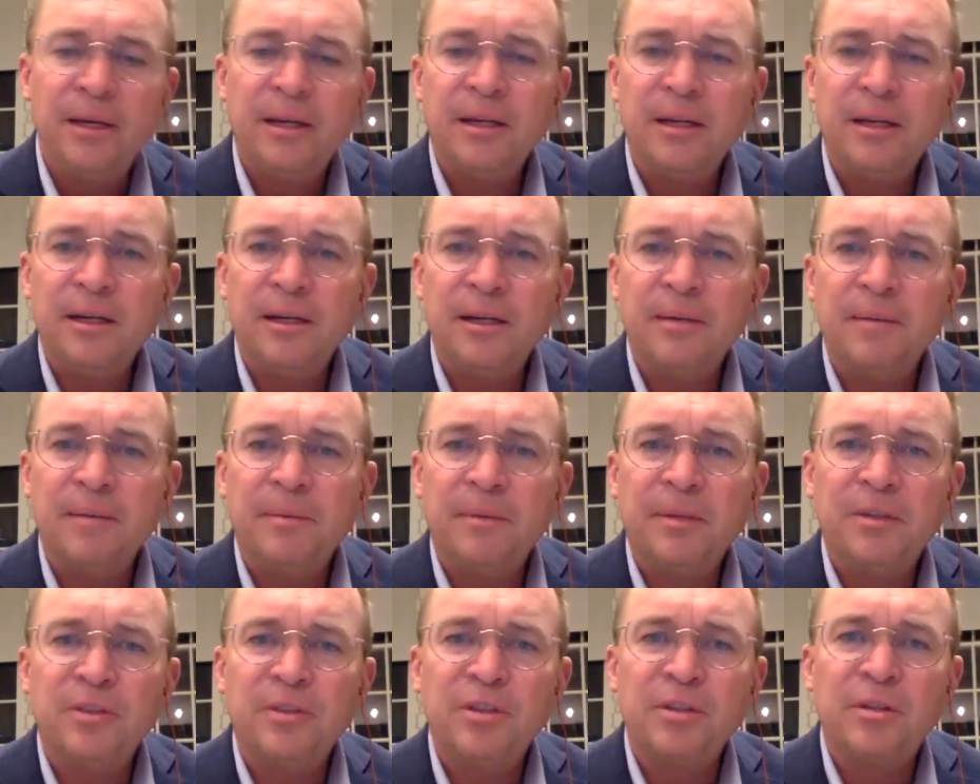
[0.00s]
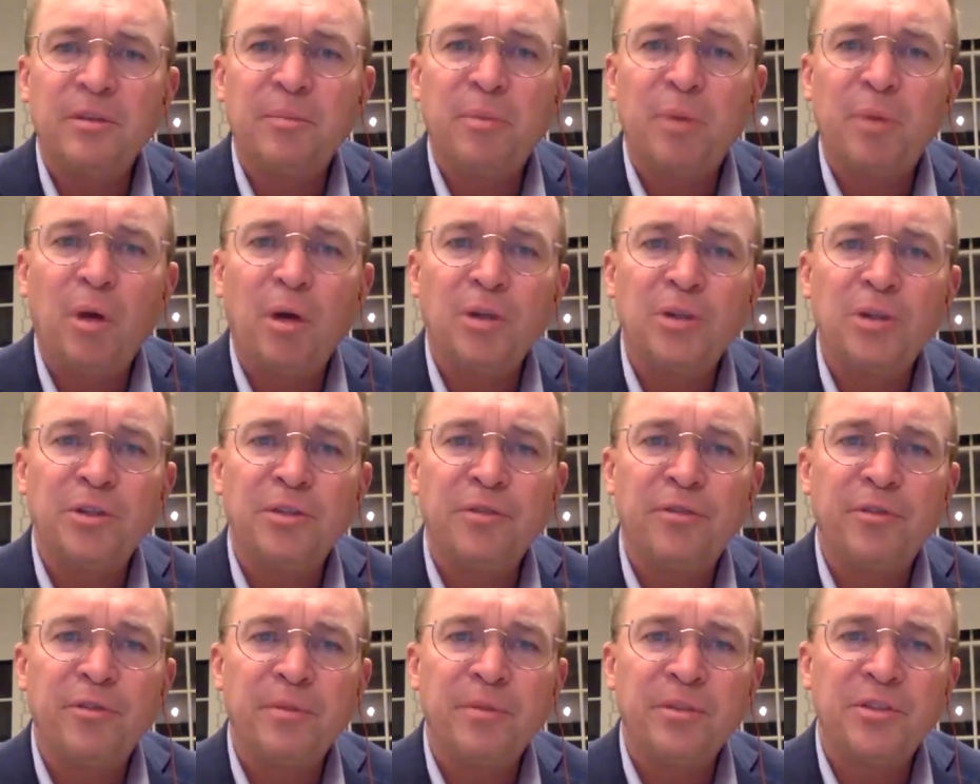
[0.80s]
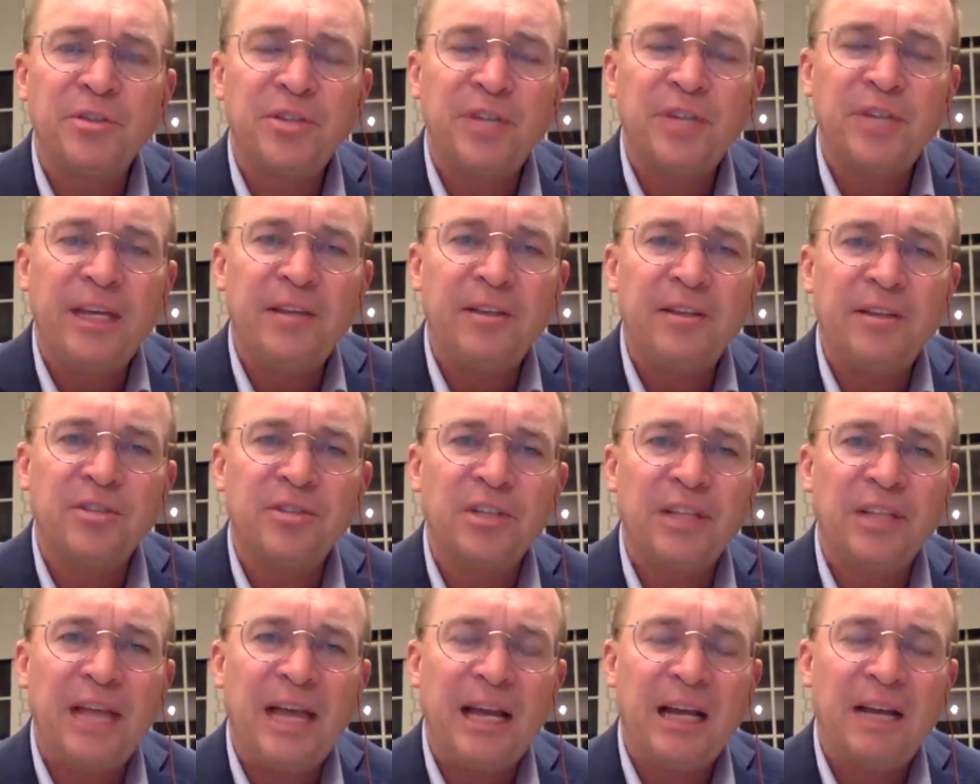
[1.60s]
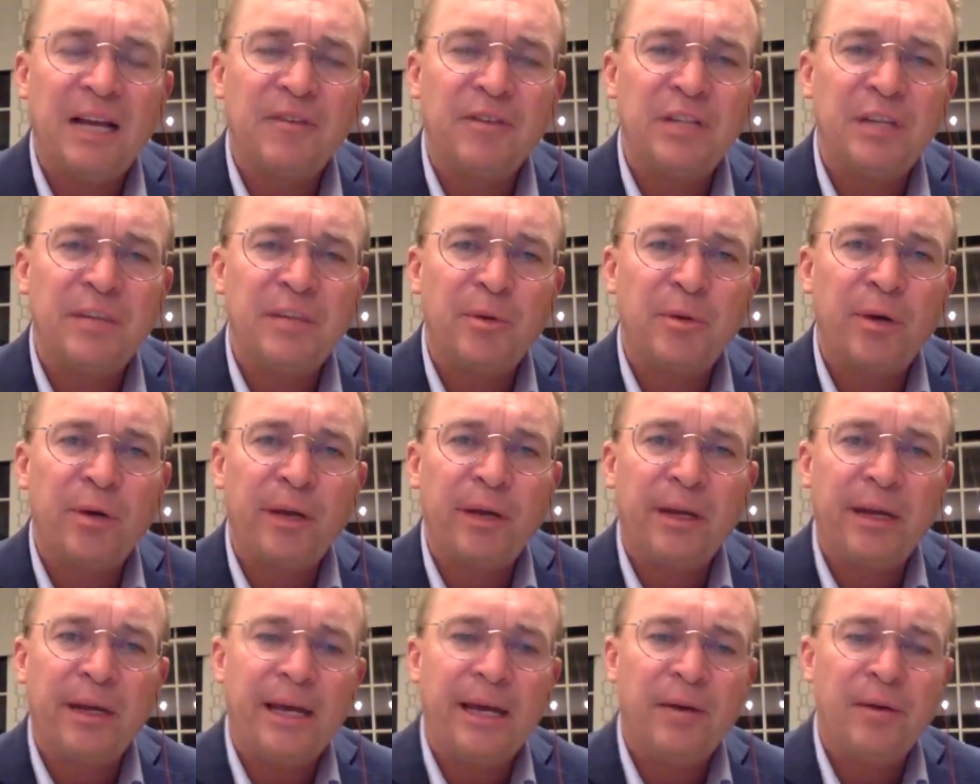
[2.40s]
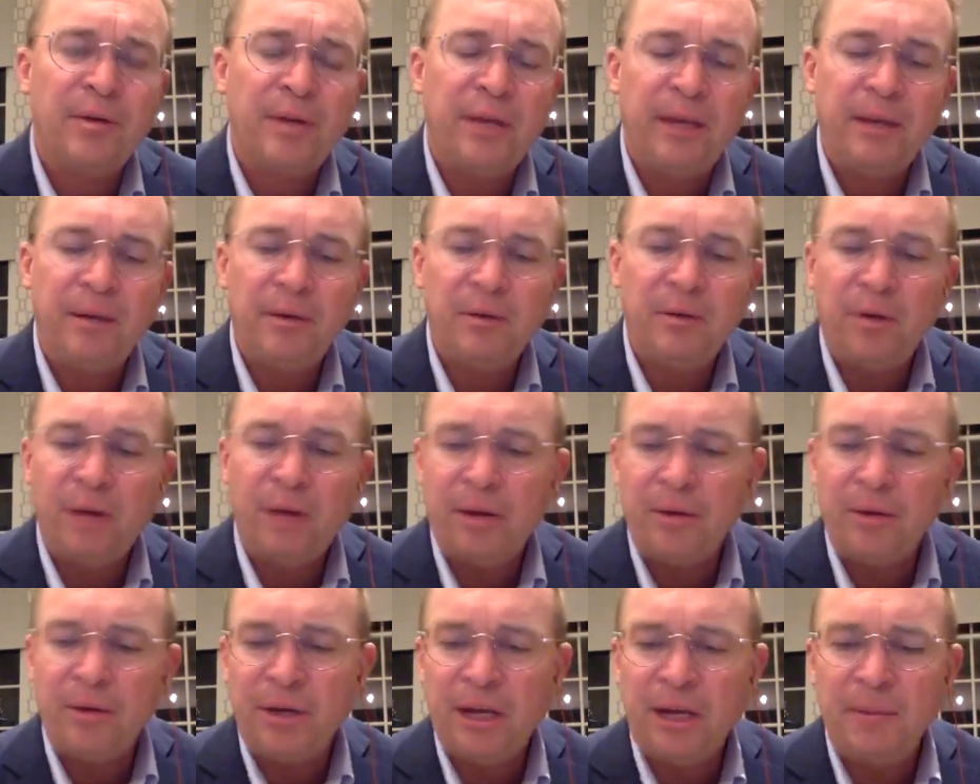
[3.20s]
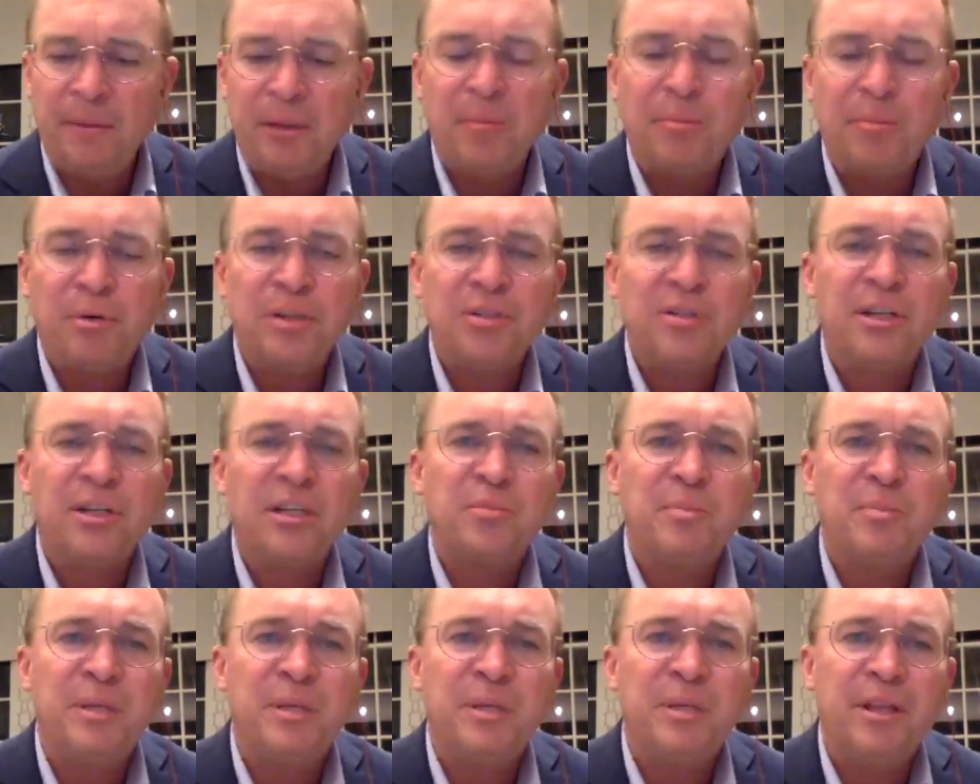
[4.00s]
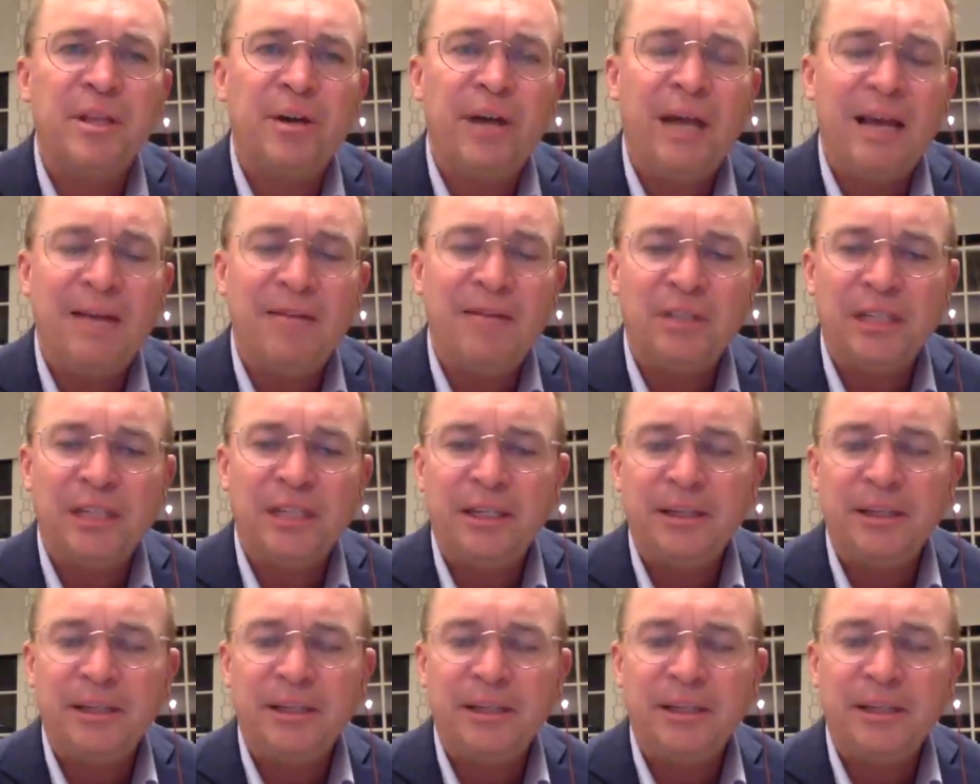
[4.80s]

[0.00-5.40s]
Um, there's a departure from the state. There's a lack of a Democrat ground game, ground game, and the president has been there heavily.